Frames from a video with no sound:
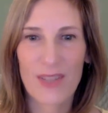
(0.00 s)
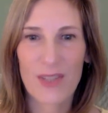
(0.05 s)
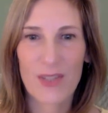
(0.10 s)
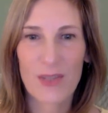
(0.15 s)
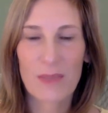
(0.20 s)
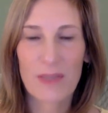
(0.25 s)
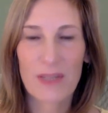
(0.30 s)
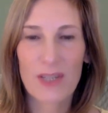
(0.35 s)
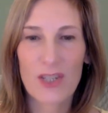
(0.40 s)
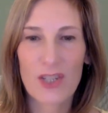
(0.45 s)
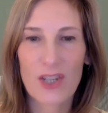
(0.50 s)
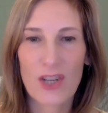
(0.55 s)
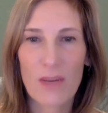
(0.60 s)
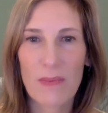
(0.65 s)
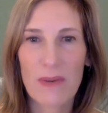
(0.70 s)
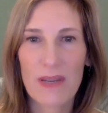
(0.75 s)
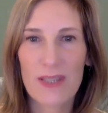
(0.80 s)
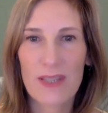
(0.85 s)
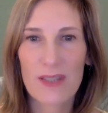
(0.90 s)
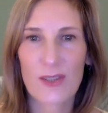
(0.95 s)
I'm going to share
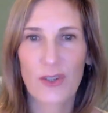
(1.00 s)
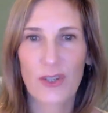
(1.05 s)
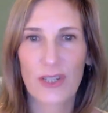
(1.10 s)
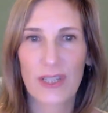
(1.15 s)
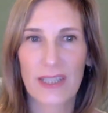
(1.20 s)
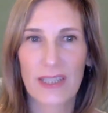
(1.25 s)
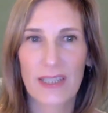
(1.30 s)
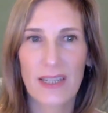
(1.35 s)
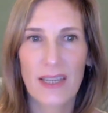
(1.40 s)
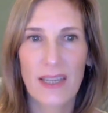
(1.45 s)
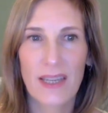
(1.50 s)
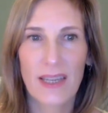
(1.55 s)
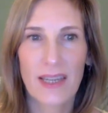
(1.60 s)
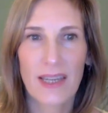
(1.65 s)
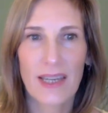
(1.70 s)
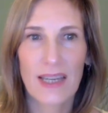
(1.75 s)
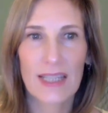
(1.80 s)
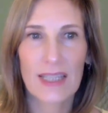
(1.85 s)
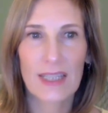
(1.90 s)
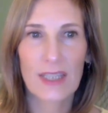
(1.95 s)
my screen
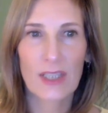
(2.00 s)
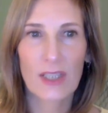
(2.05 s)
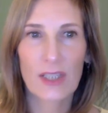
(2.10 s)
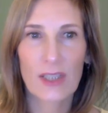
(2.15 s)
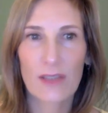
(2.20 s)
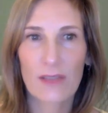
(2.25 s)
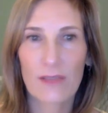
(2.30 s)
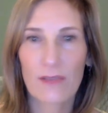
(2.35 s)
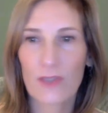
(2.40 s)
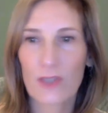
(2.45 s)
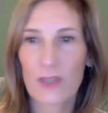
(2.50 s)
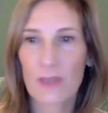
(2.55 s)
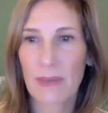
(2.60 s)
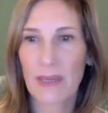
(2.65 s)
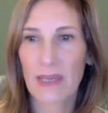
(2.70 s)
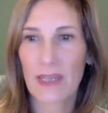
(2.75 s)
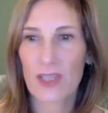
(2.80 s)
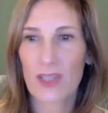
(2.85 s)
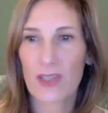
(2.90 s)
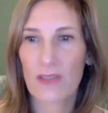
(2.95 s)
and look at the first
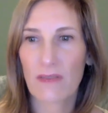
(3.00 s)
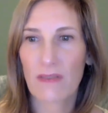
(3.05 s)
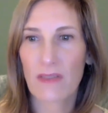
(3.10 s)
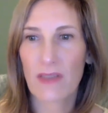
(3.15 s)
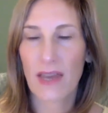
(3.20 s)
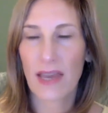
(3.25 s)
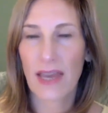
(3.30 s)
page of the